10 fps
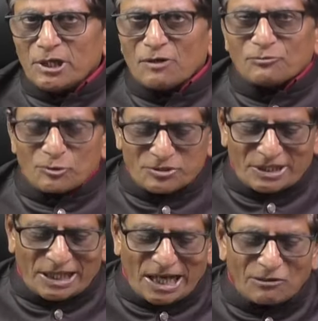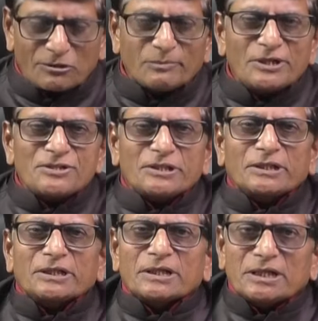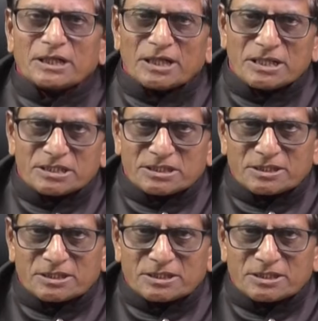Of course, the government share increased